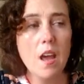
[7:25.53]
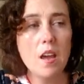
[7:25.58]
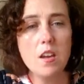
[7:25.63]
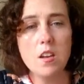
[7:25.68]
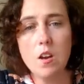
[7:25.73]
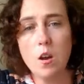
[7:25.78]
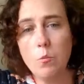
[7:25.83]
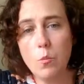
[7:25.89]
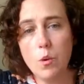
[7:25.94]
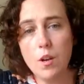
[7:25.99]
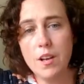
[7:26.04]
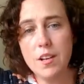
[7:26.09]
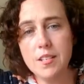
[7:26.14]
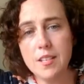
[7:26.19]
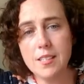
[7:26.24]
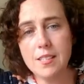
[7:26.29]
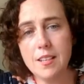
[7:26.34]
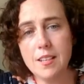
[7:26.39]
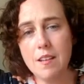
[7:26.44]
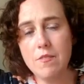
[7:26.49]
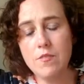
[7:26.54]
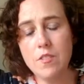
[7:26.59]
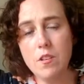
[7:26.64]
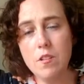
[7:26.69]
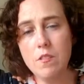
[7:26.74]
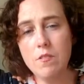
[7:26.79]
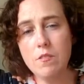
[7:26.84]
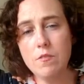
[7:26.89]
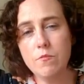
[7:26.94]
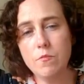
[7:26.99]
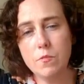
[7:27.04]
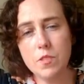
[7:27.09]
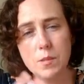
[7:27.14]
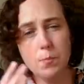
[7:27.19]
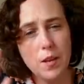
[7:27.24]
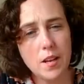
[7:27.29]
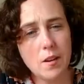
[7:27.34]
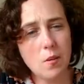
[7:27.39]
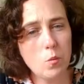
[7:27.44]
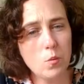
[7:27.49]
you don't want to just, if you've
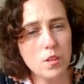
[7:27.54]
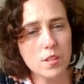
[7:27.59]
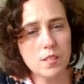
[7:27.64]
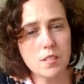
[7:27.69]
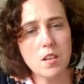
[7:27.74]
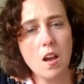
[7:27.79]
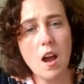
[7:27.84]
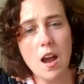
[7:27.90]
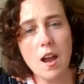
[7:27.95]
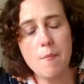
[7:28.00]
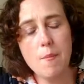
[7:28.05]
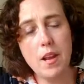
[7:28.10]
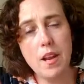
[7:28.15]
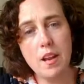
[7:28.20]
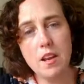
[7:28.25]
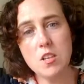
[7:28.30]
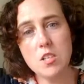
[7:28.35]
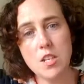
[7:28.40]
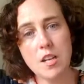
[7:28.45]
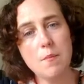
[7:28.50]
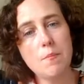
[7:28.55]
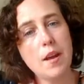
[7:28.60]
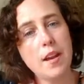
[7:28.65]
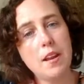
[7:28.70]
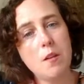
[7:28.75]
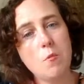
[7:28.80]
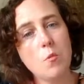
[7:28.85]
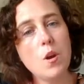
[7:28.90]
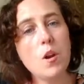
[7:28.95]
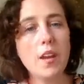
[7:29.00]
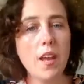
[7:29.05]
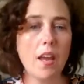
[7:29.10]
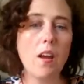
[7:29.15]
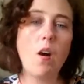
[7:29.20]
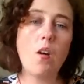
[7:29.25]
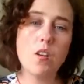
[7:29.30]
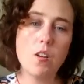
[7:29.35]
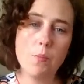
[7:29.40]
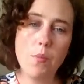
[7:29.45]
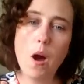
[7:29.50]
spent all this time and energy and money working
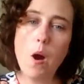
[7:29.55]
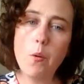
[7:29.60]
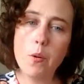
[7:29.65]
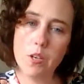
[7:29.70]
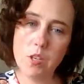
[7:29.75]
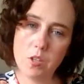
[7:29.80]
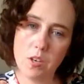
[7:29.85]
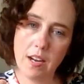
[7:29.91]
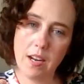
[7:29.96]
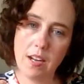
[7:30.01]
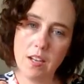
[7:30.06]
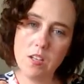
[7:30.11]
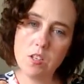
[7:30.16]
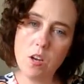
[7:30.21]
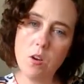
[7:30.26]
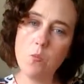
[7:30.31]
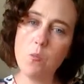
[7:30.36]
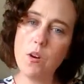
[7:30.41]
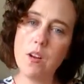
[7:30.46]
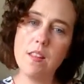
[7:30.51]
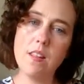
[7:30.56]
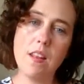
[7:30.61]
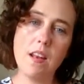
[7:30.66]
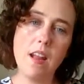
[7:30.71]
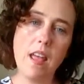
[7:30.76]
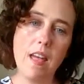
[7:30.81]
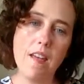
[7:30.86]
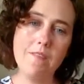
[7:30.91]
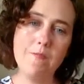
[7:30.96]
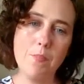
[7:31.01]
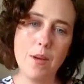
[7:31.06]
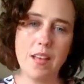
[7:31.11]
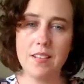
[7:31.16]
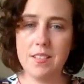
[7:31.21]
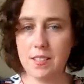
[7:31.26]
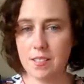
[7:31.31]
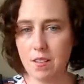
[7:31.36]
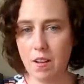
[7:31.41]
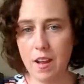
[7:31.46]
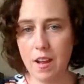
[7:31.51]
on your poetry, you don't want to then have bad
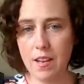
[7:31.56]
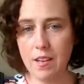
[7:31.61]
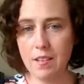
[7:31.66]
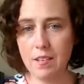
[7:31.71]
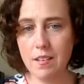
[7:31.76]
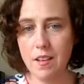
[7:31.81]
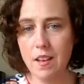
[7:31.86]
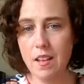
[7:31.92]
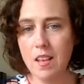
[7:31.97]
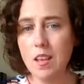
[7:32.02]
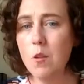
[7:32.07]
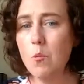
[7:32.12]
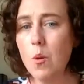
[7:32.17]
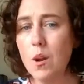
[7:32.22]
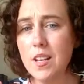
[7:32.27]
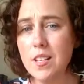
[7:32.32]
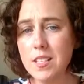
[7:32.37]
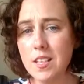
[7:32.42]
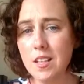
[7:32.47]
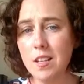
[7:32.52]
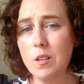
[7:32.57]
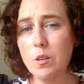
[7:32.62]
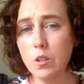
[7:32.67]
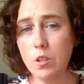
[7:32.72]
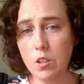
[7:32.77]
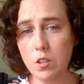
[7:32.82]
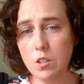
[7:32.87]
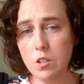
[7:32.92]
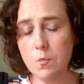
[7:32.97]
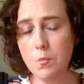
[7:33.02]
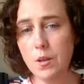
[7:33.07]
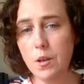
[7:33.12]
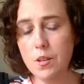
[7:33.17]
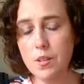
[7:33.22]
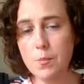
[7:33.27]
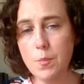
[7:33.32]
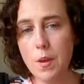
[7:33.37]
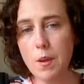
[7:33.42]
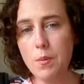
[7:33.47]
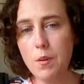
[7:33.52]
design. You want it to look good
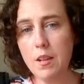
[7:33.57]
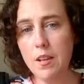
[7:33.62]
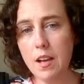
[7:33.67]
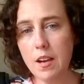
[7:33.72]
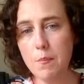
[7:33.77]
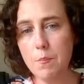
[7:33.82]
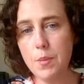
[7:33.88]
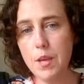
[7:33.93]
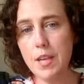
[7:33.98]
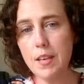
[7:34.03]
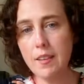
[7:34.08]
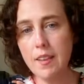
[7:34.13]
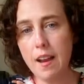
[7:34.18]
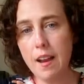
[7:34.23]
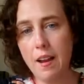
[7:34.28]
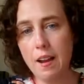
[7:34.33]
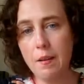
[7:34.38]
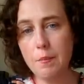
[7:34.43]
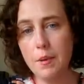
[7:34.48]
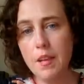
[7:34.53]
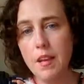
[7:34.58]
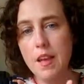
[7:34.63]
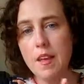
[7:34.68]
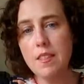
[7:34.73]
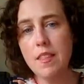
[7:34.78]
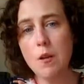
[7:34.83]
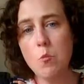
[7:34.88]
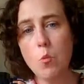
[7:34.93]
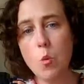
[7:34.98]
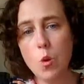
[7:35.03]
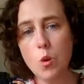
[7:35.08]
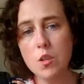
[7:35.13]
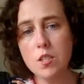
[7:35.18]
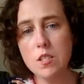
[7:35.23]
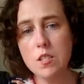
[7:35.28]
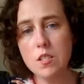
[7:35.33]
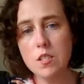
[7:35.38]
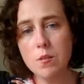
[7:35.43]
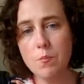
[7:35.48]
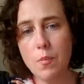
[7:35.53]
because people are going to pick that up. They
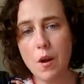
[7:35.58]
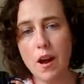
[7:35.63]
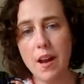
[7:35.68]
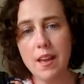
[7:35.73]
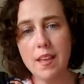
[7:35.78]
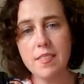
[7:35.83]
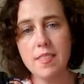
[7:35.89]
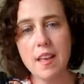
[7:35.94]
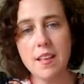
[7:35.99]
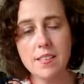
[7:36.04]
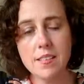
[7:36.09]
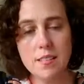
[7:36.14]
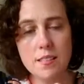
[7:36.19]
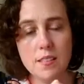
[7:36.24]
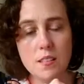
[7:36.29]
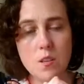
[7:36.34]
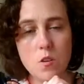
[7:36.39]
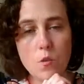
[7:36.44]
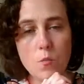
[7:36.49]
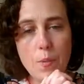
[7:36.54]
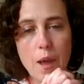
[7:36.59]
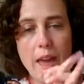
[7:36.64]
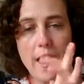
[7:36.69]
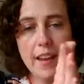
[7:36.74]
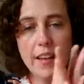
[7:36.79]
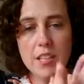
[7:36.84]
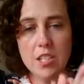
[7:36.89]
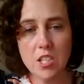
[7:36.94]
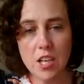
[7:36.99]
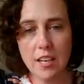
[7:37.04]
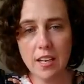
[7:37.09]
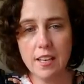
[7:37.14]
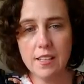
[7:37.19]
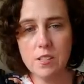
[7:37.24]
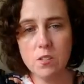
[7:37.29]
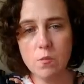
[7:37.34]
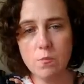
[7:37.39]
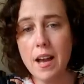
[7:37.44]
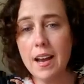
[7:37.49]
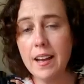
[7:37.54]
want to buy it. That's your packaging is
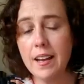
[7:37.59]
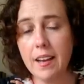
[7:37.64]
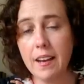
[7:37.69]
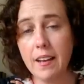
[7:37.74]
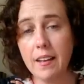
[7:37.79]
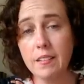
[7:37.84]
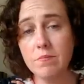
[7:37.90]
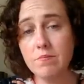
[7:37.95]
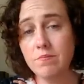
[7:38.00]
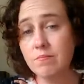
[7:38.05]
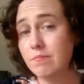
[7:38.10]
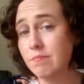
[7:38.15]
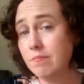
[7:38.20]
your marketing.